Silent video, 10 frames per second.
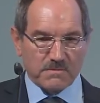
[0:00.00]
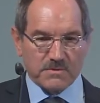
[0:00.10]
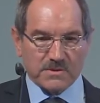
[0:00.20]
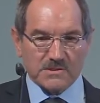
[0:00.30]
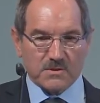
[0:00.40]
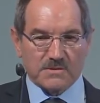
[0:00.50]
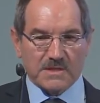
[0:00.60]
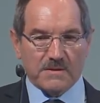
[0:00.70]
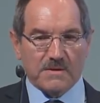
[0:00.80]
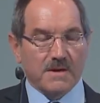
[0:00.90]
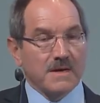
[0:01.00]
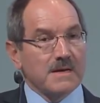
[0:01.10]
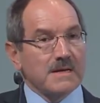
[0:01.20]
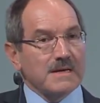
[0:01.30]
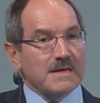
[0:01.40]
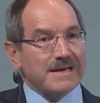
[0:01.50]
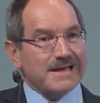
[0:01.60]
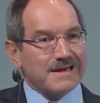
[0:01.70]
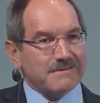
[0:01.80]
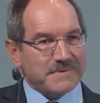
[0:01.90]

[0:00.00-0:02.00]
defines us: the collaboration,